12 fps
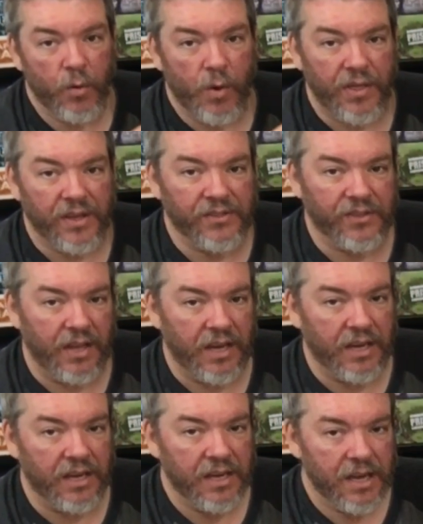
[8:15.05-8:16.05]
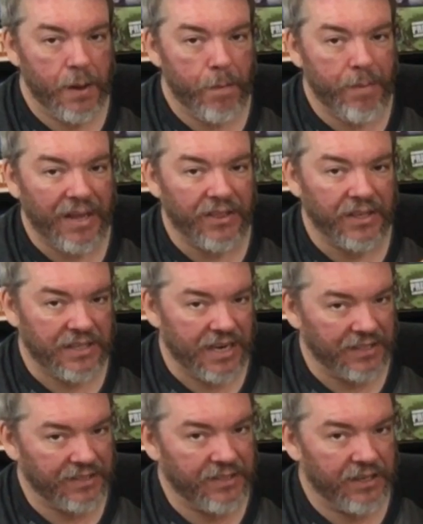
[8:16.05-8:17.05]
when this thing bit the
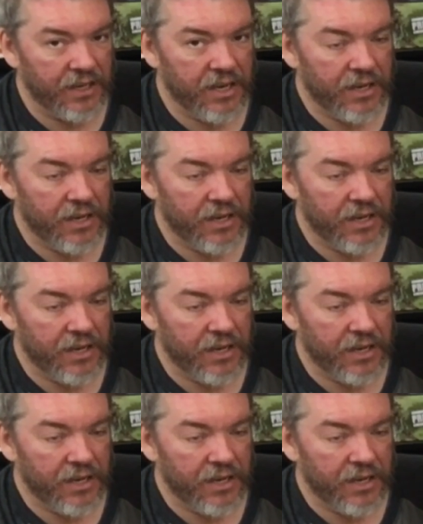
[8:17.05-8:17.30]
dust